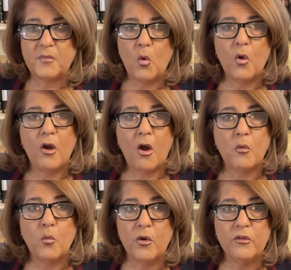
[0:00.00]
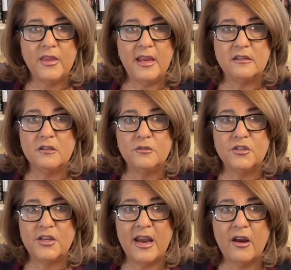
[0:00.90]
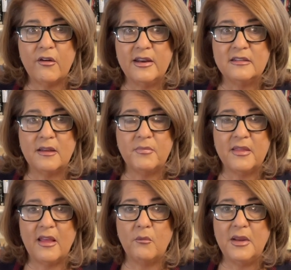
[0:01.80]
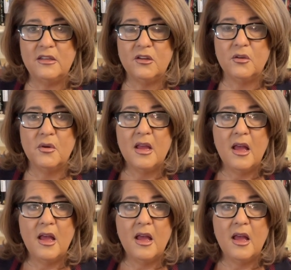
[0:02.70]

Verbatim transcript: or are worthy to share in something that we do.